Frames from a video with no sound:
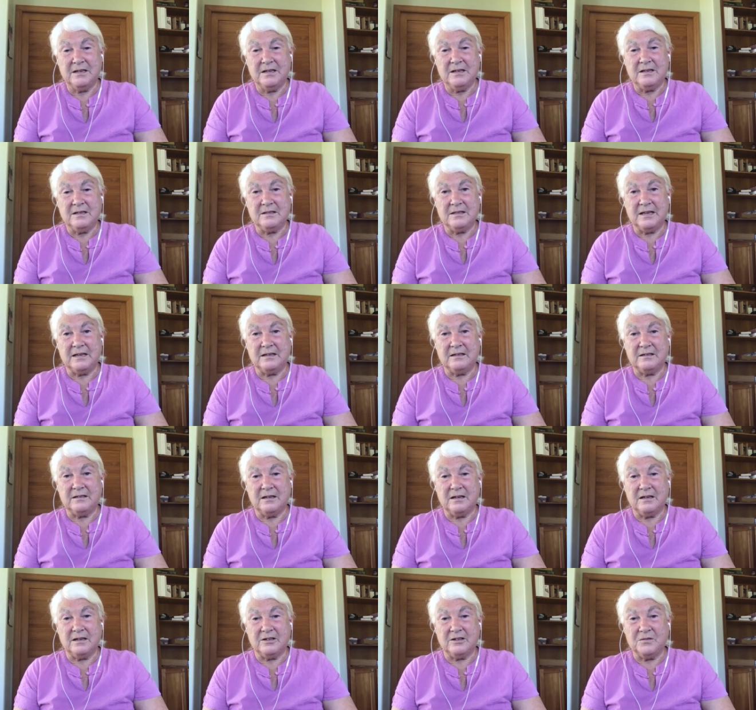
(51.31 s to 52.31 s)
that
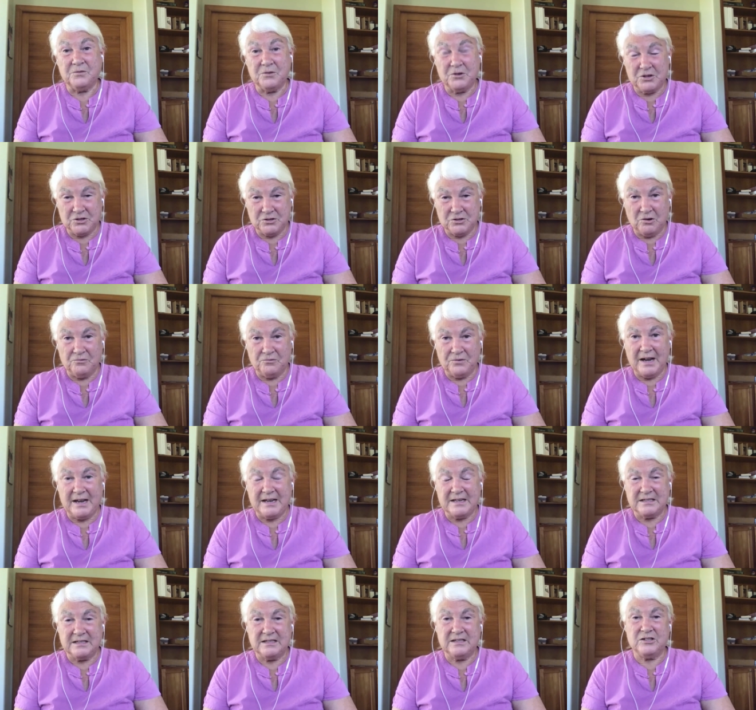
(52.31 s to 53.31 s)
uh, converts
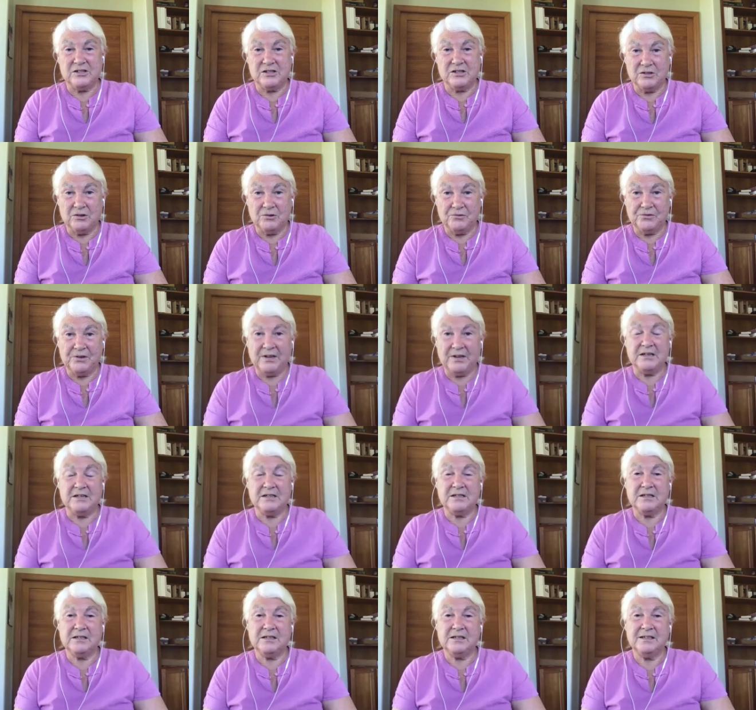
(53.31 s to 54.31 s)
sulfite into
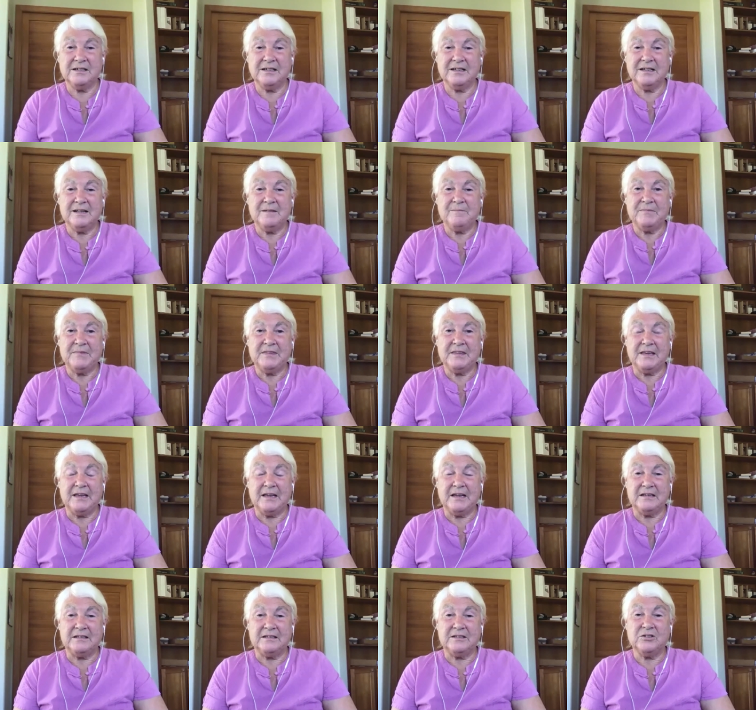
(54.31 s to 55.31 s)
sulfate.
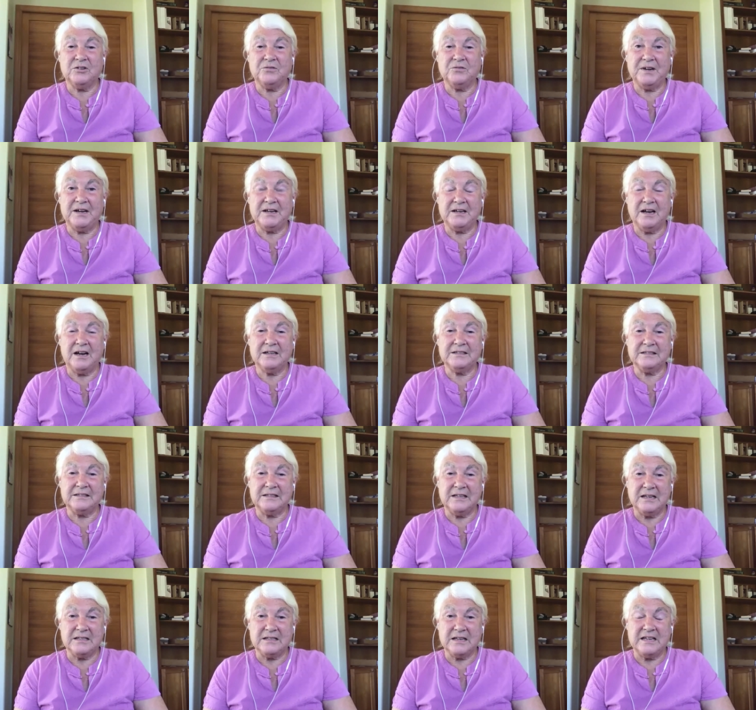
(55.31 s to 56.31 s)
And sulfite
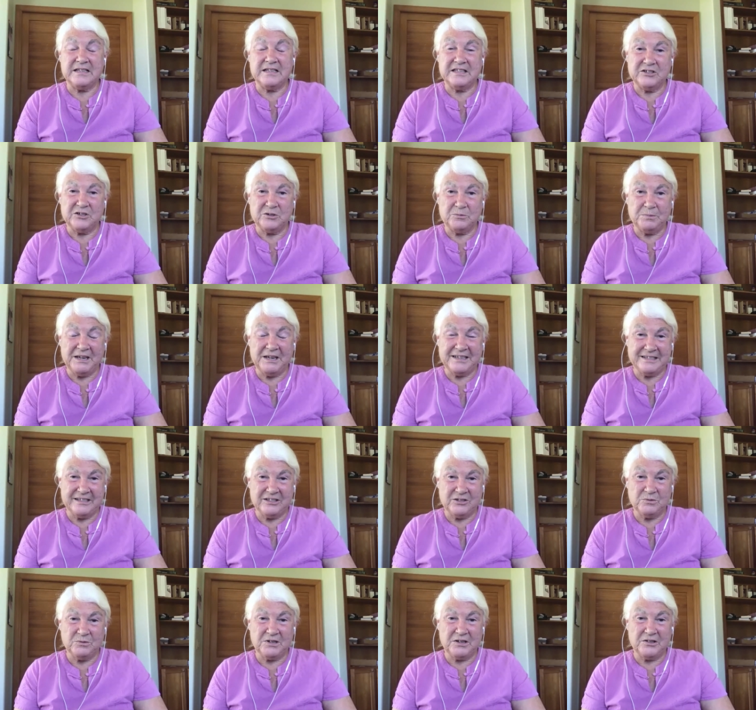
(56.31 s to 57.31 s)
oxidase, I suspect,
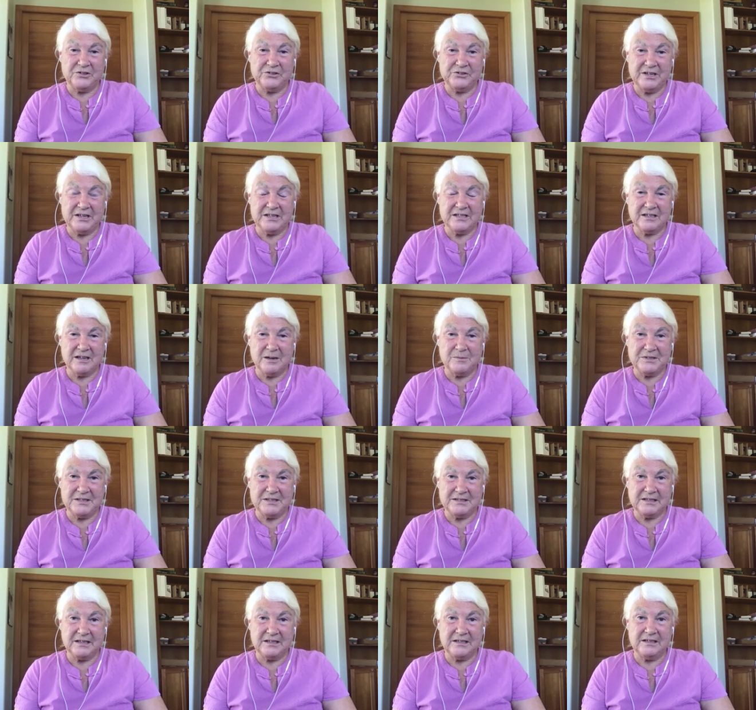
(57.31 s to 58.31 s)
is one of those enzymes
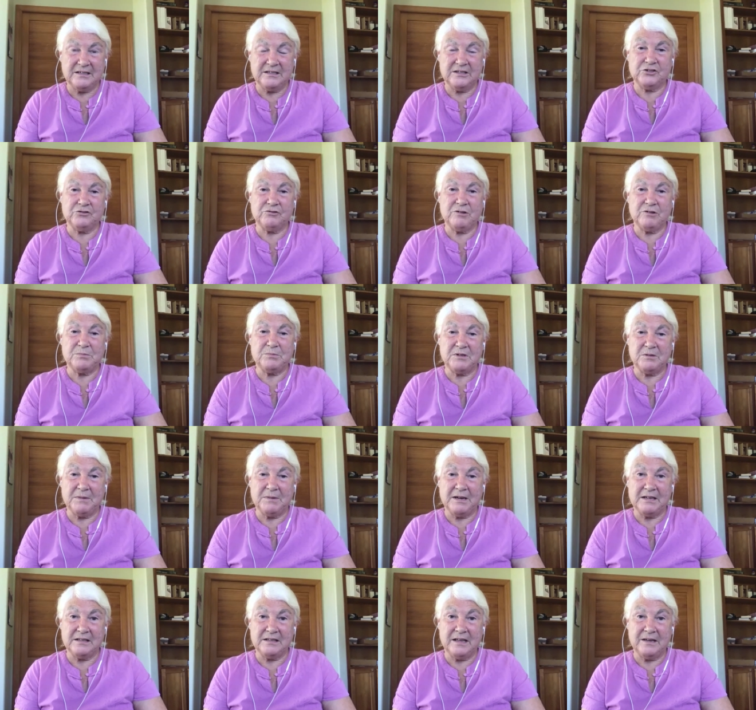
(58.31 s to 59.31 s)
that's getting disrupted
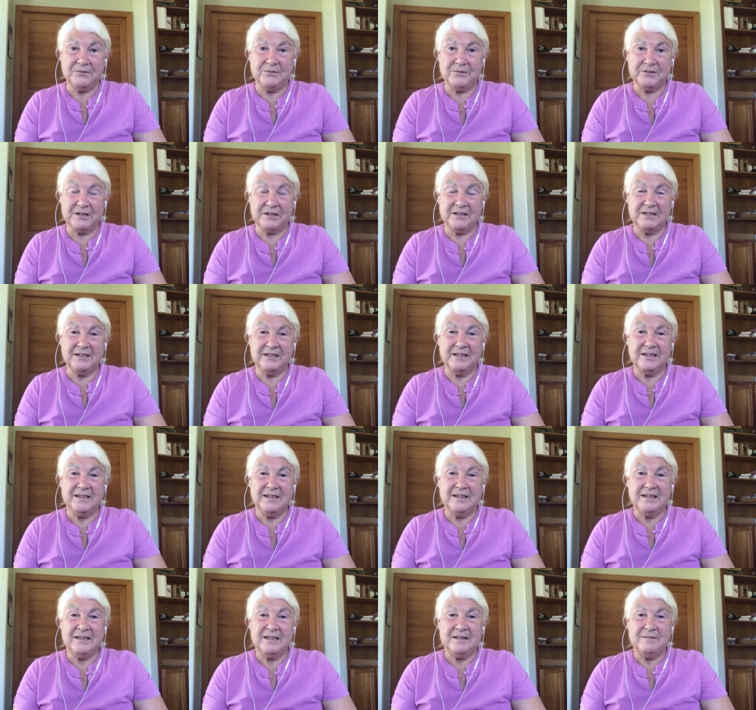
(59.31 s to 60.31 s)
by glyphosate.
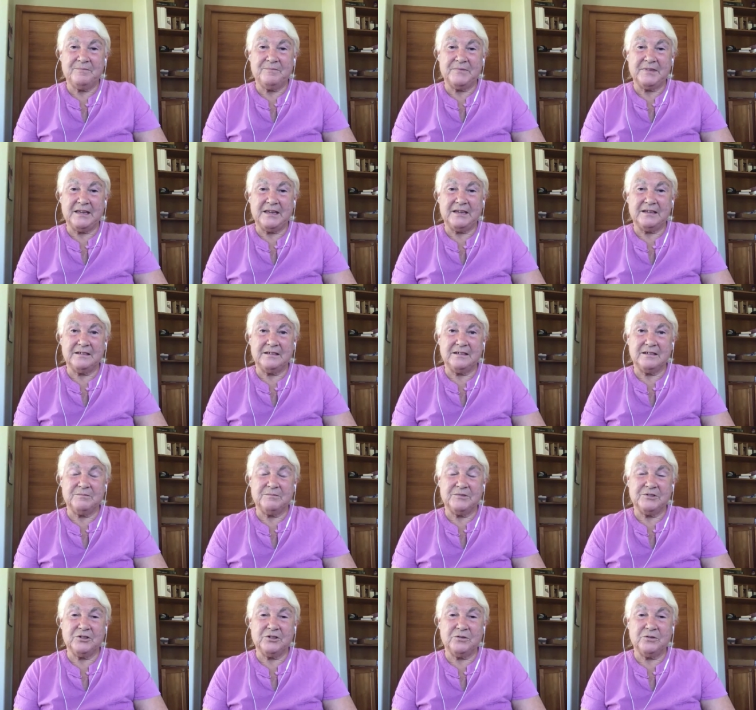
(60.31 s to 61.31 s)
And um,
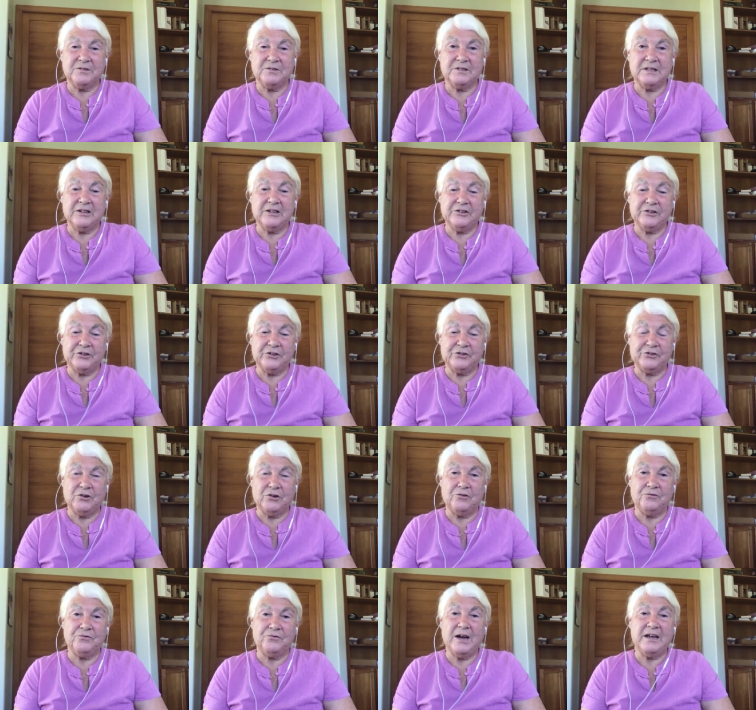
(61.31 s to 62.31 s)
so then the
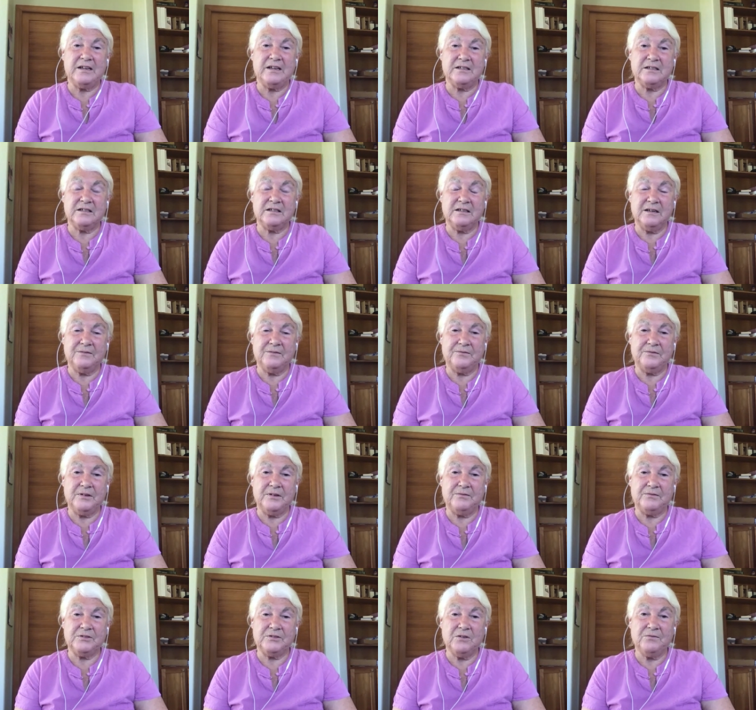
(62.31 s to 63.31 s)
sulfite, if,
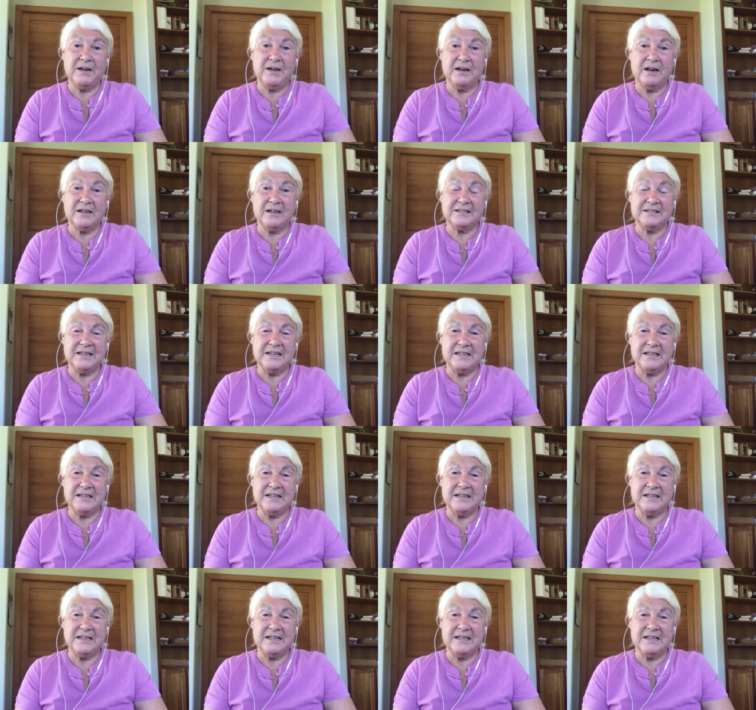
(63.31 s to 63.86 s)
if sulfite oxidase